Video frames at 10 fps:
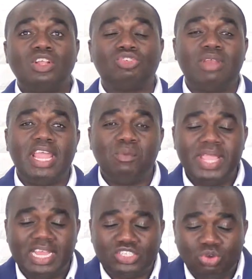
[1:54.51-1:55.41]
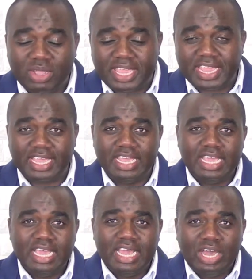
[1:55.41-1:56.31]
Today we are talking
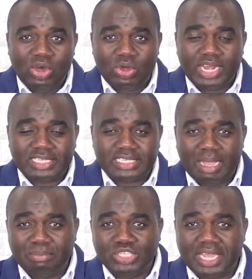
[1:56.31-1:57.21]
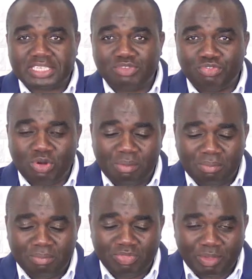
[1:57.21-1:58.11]
on a subject
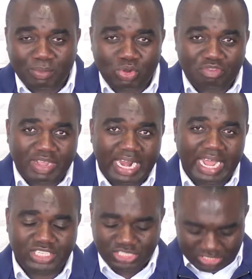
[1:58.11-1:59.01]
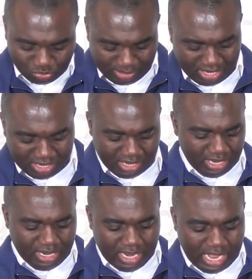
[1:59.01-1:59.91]
from the book of Galatians. We
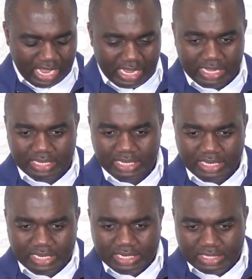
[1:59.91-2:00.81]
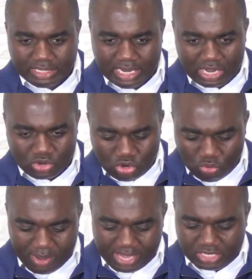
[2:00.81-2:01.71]
are
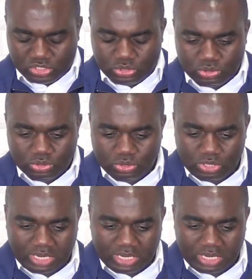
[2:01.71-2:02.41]
going to